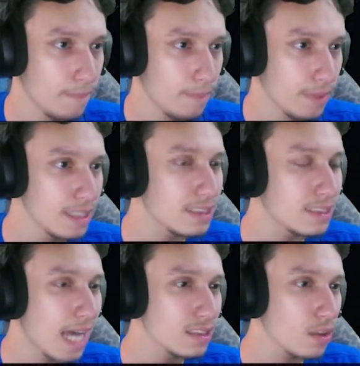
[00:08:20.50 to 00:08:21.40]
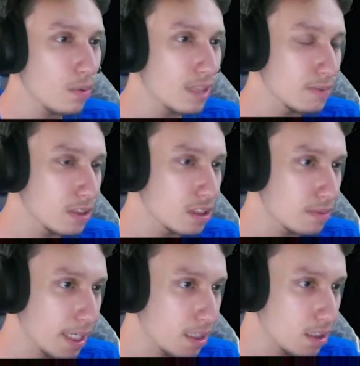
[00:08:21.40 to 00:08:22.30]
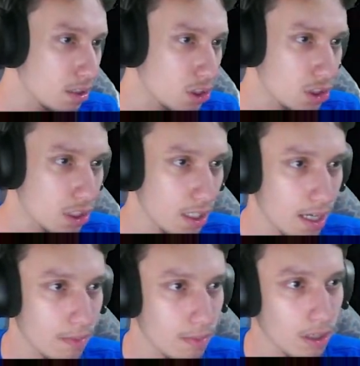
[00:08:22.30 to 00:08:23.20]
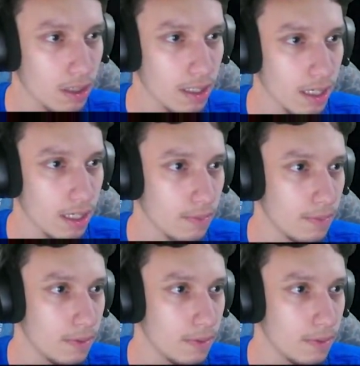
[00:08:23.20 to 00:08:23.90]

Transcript: Is that's the one that's been smacking the shit out of me all game.